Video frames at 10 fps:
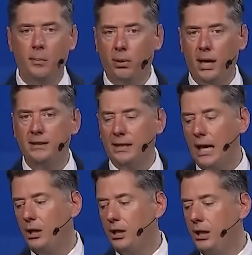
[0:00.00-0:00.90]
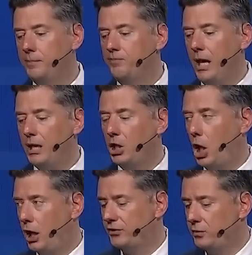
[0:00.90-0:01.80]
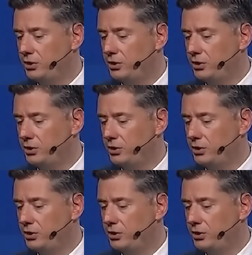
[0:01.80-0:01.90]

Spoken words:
practicality and cost,